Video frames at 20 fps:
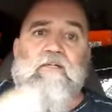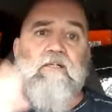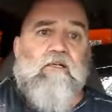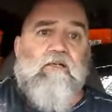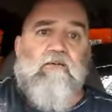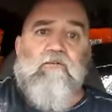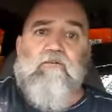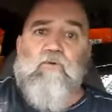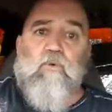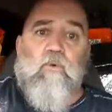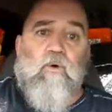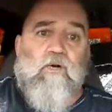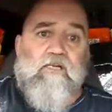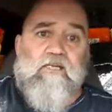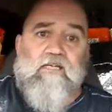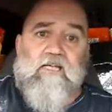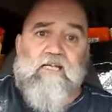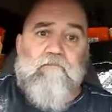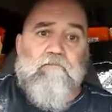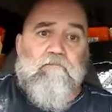and
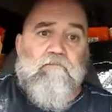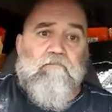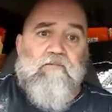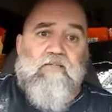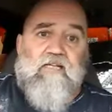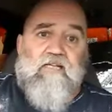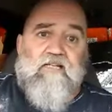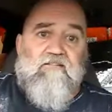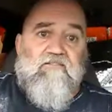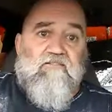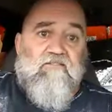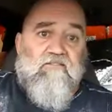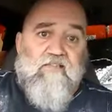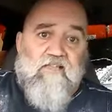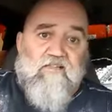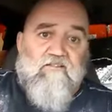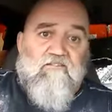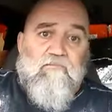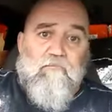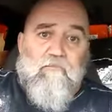28 days
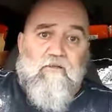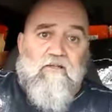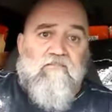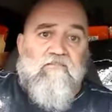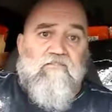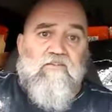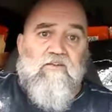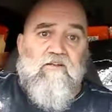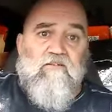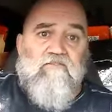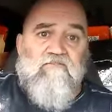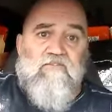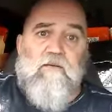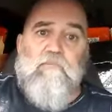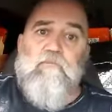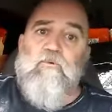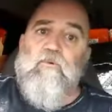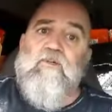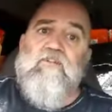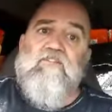next month.
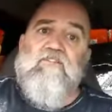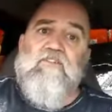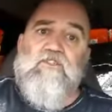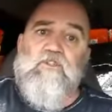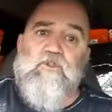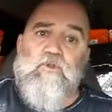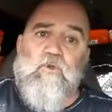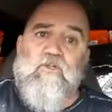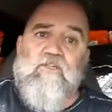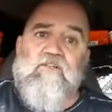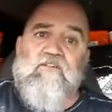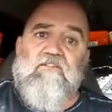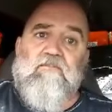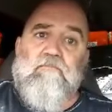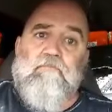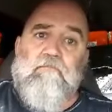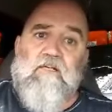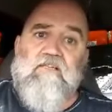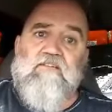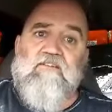February is the
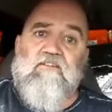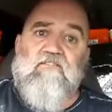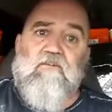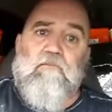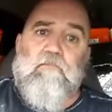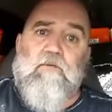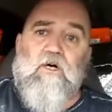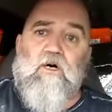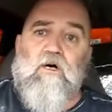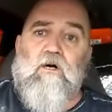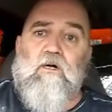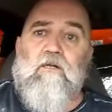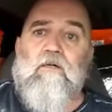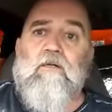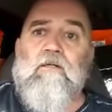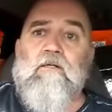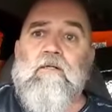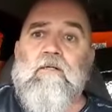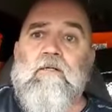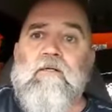shortest month of them all.
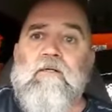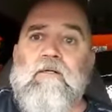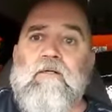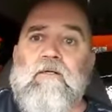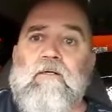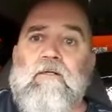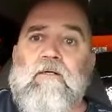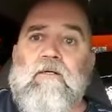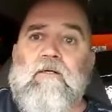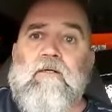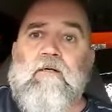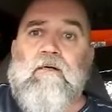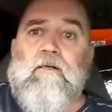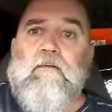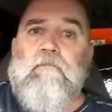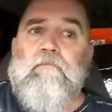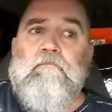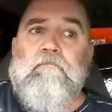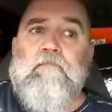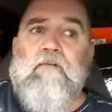
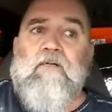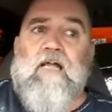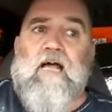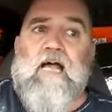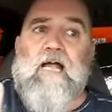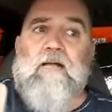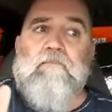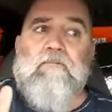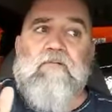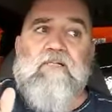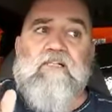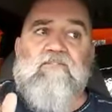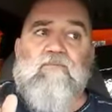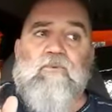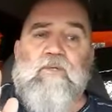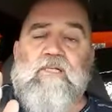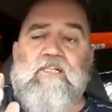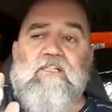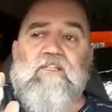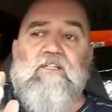Um, but I believe
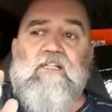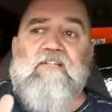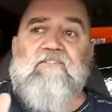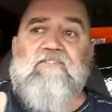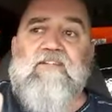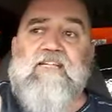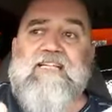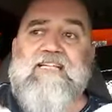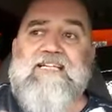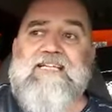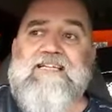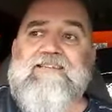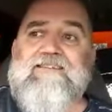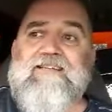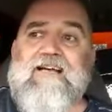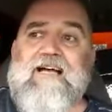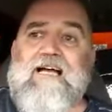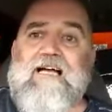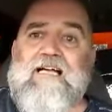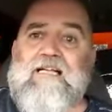we could leave any
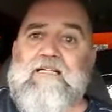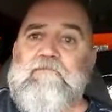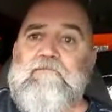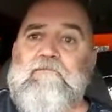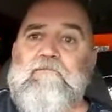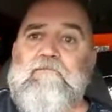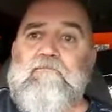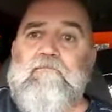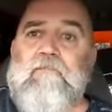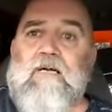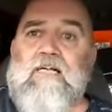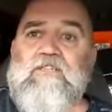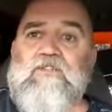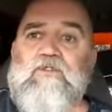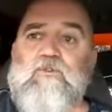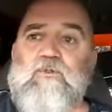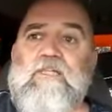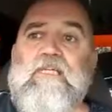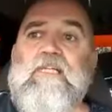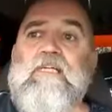time. My
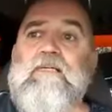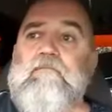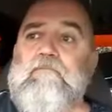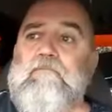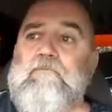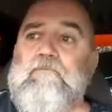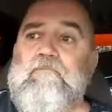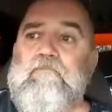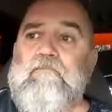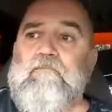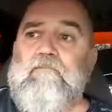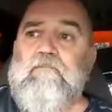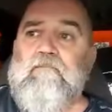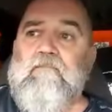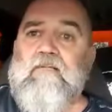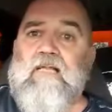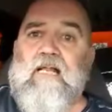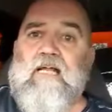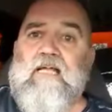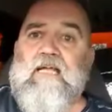dream
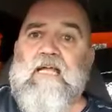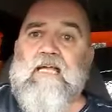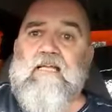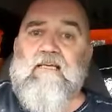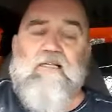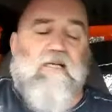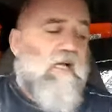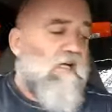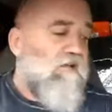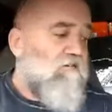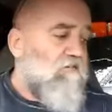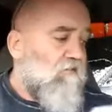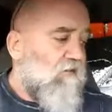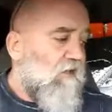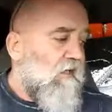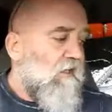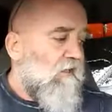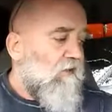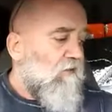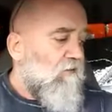that I had last
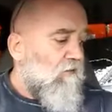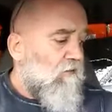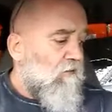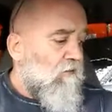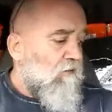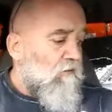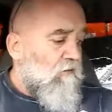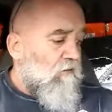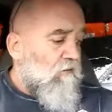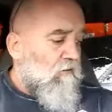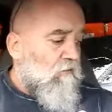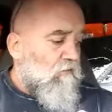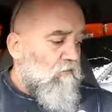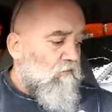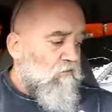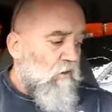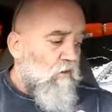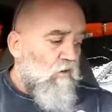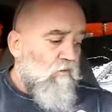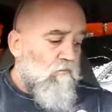night
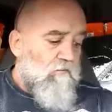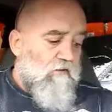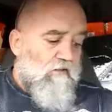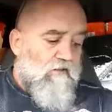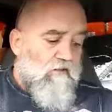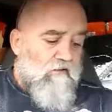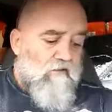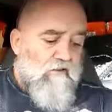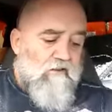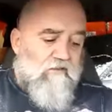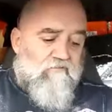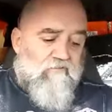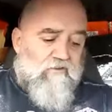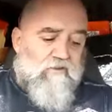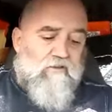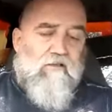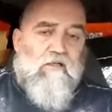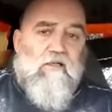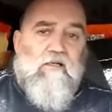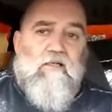told me
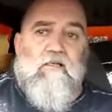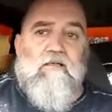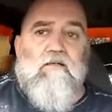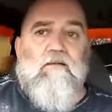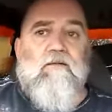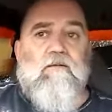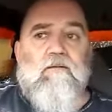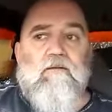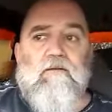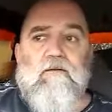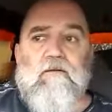even uh,